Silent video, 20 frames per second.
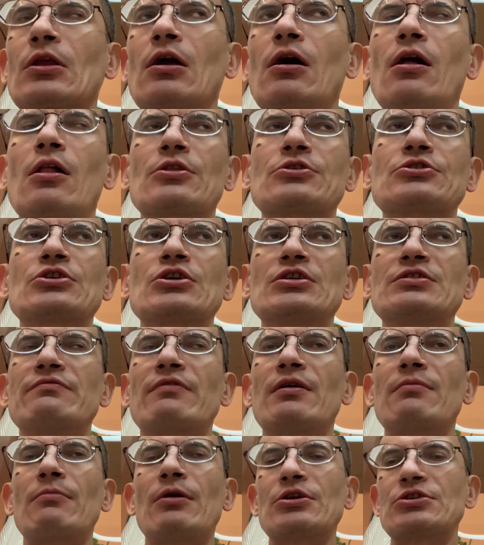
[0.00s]
culture is
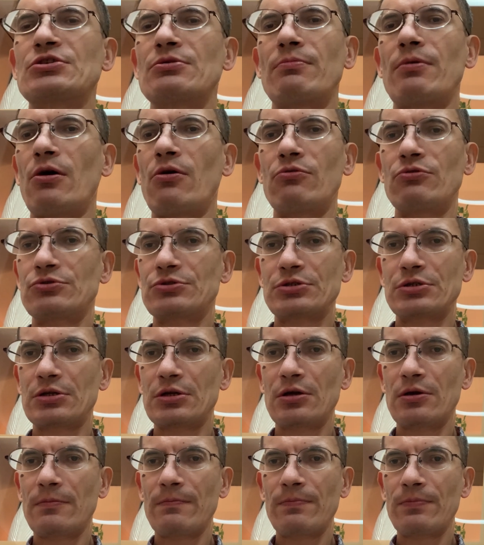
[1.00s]
very much about
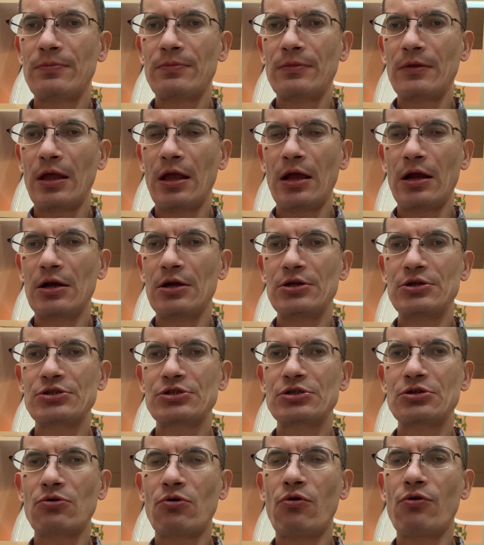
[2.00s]

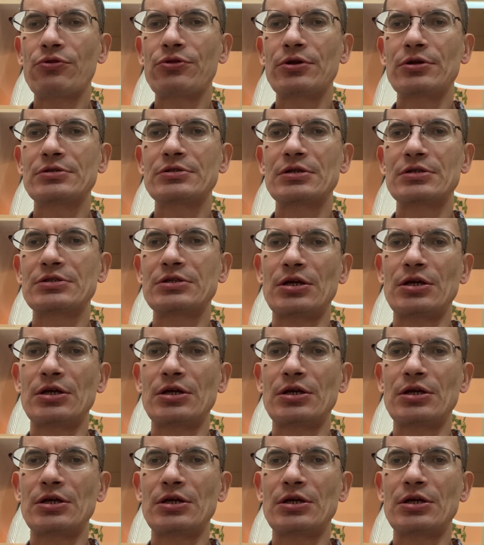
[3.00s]
English authors,